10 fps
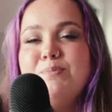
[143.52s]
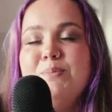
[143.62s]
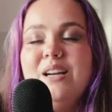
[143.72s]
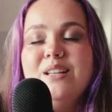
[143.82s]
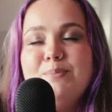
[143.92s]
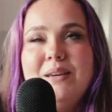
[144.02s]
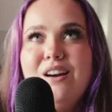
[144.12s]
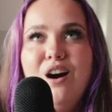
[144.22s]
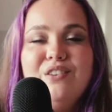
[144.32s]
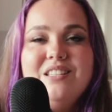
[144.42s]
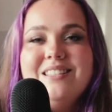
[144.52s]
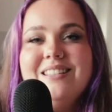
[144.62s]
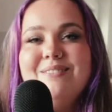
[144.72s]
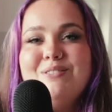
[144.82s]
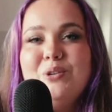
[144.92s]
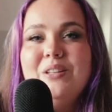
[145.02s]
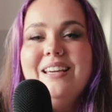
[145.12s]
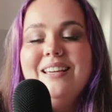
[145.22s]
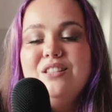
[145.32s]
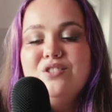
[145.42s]
this besides me, obviously. So
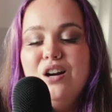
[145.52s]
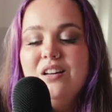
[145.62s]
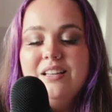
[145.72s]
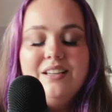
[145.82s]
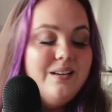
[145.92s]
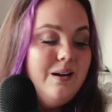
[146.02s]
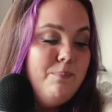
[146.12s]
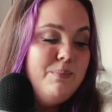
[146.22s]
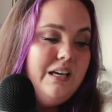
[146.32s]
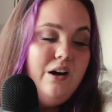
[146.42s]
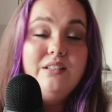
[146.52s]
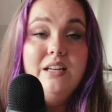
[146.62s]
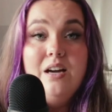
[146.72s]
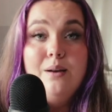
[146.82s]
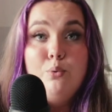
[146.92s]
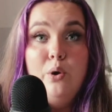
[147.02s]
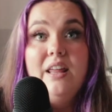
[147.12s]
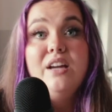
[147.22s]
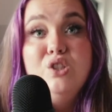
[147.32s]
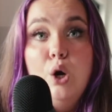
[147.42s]
like, it's not like I'm being held at gunpoint.
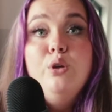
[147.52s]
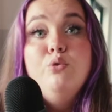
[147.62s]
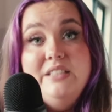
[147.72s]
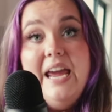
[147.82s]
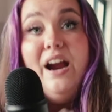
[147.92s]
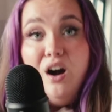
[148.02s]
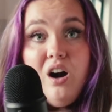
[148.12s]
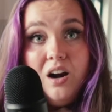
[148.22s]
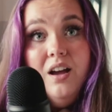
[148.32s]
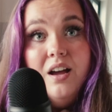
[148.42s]
Like, don't you dare.